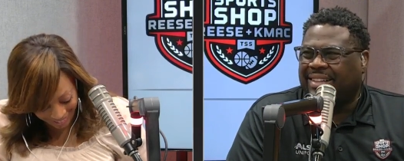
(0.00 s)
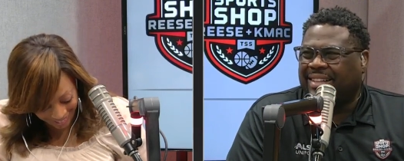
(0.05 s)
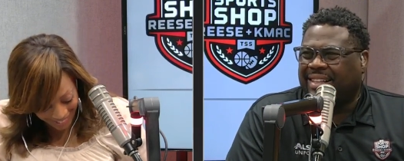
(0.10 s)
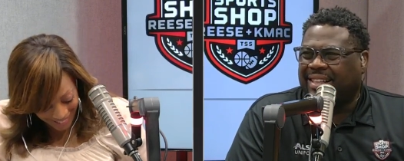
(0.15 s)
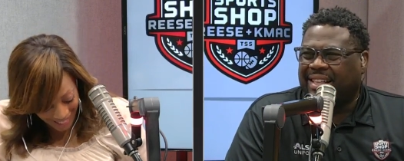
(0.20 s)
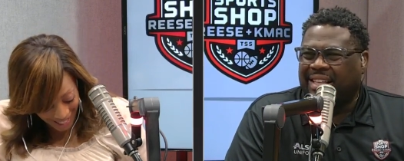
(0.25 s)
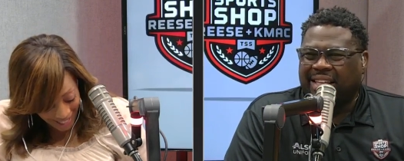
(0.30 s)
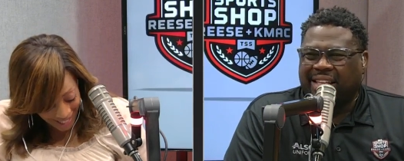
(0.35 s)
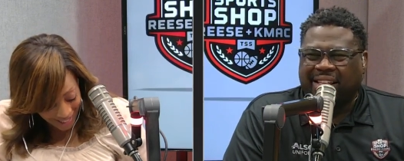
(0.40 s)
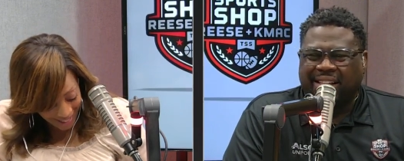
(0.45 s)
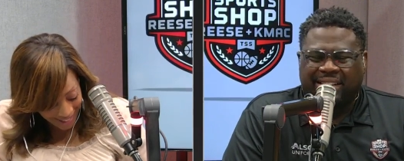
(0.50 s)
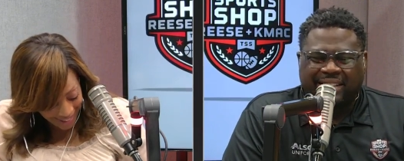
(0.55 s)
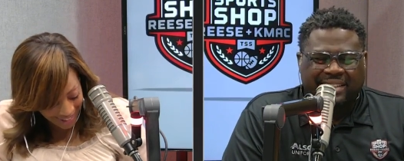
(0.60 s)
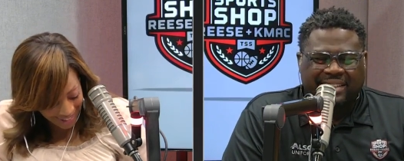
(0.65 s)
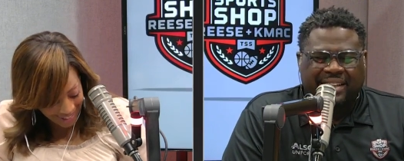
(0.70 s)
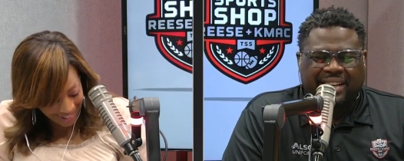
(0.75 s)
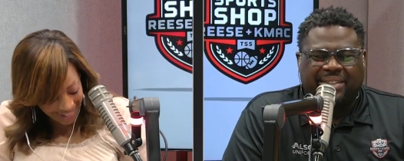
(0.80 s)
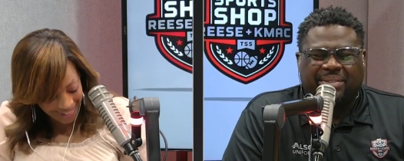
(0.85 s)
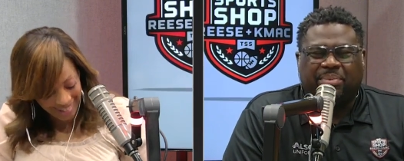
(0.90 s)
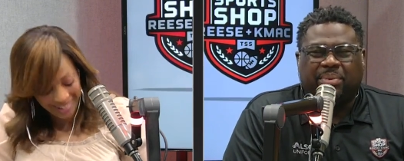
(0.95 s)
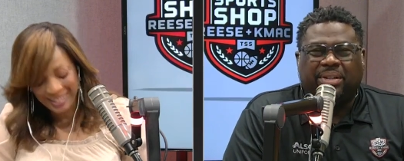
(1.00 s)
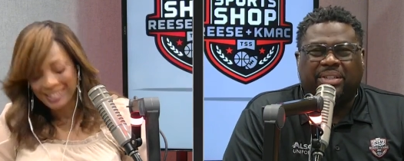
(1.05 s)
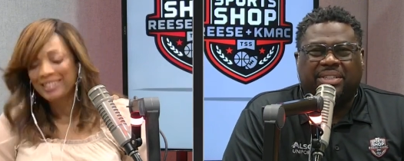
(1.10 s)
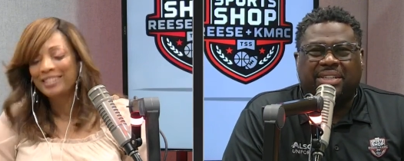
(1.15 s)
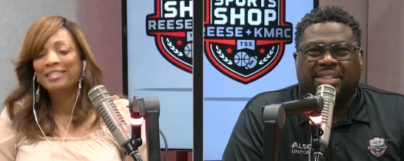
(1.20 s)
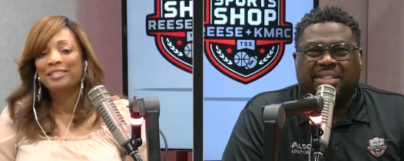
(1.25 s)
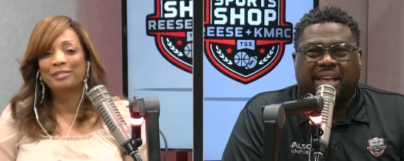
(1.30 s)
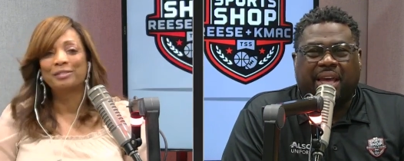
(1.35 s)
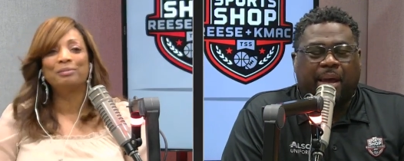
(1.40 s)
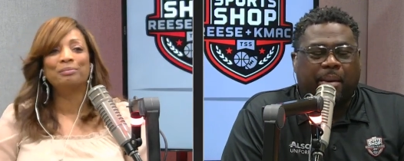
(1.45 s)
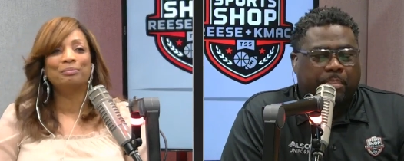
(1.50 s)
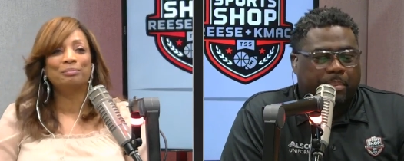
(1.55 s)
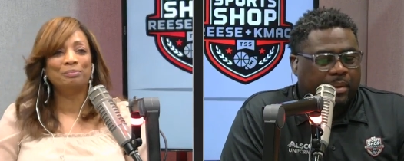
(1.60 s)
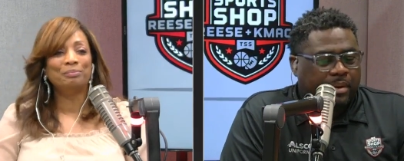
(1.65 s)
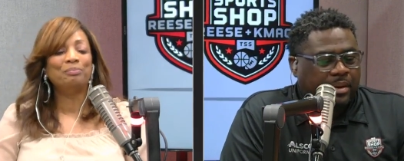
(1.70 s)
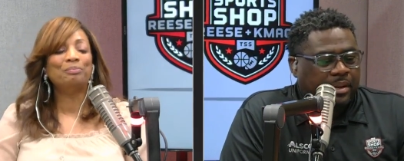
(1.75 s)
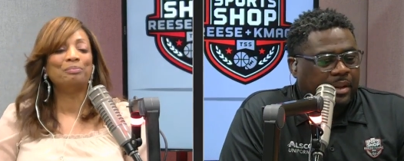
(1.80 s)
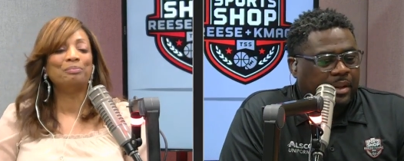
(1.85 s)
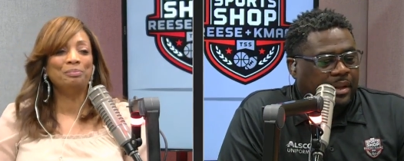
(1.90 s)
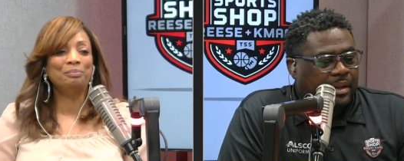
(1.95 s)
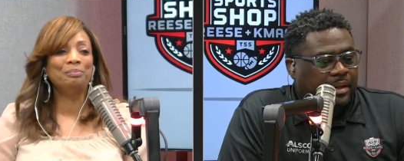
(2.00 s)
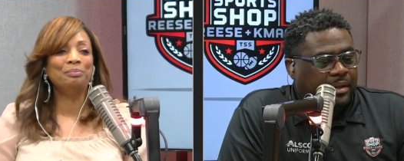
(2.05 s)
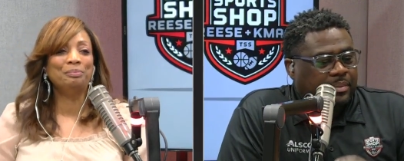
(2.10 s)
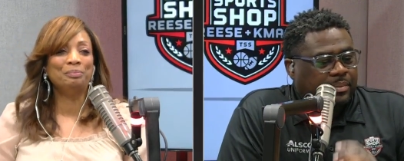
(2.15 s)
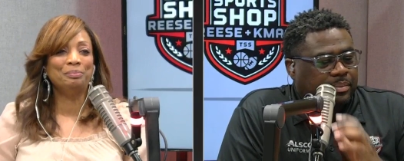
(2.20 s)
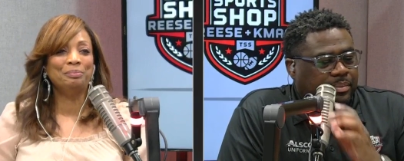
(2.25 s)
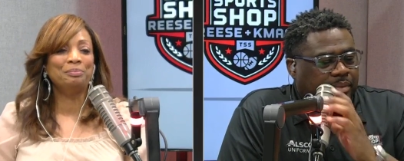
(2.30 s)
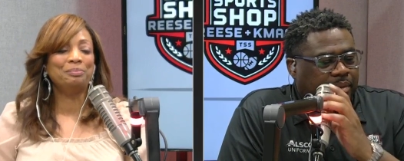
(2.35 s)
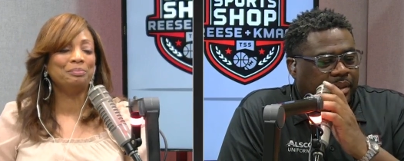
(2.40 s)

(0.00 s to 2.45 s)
Speaker 1: yes. That's what just happened. Mm -hmm.